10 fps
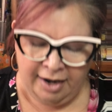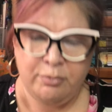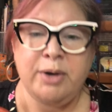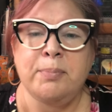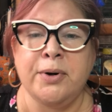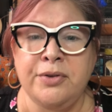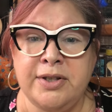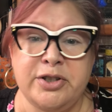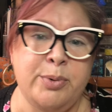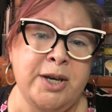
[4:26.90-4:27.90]
and we burn
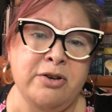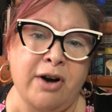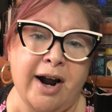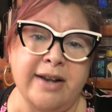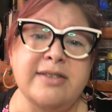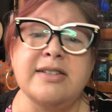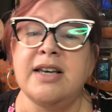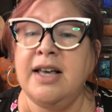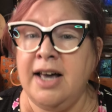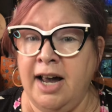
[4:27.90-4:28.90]
the sweet grass,
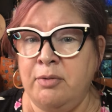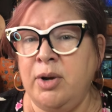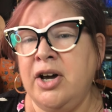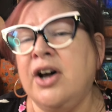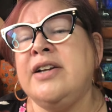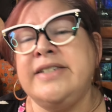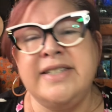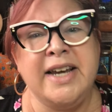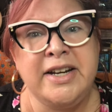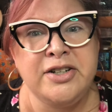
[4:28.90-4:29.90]
and we kind of
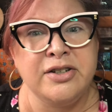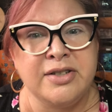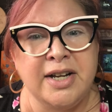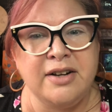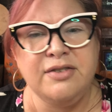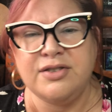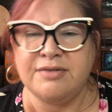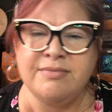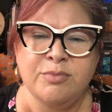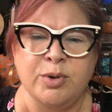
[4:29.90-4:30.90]
sage
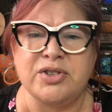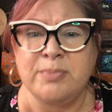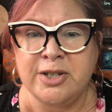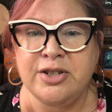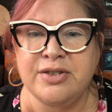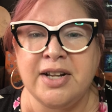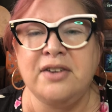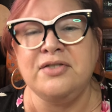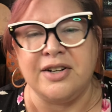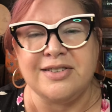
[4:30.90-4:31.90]
ourselves we'll smudge
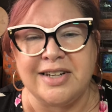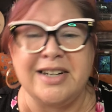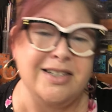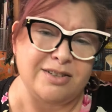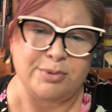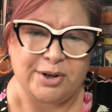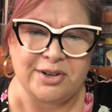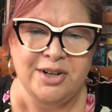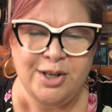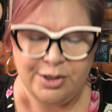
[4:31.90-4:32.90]
ourselves, not sage because we're
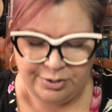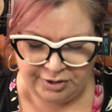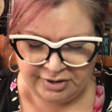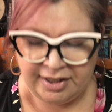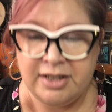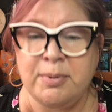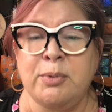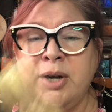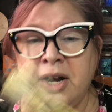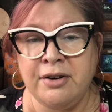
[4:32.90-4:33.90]
not using sage,
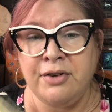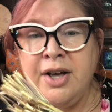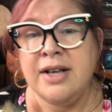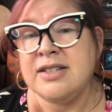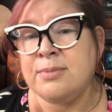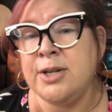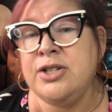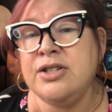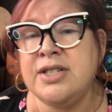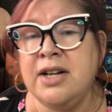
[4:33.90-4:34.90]
but we kind of
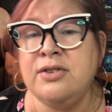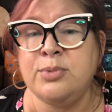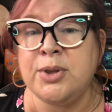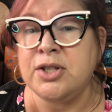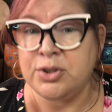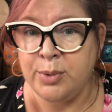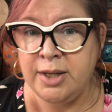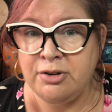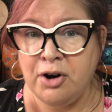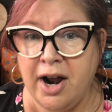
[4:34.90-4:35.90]
smudge ourselves with the
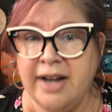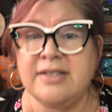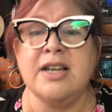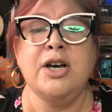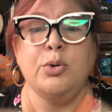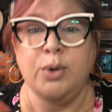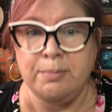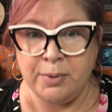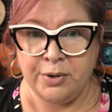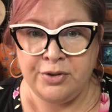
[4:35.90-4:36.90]
sweet grass. We
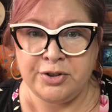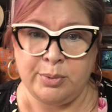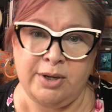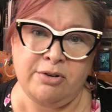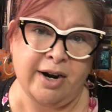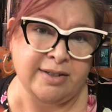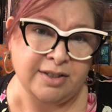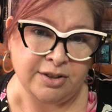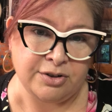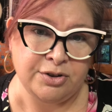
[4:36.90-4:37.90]
burn the sweet
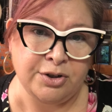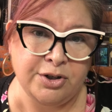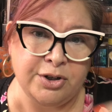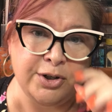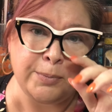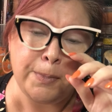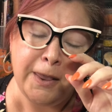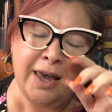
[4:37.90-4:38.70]
grass in the circle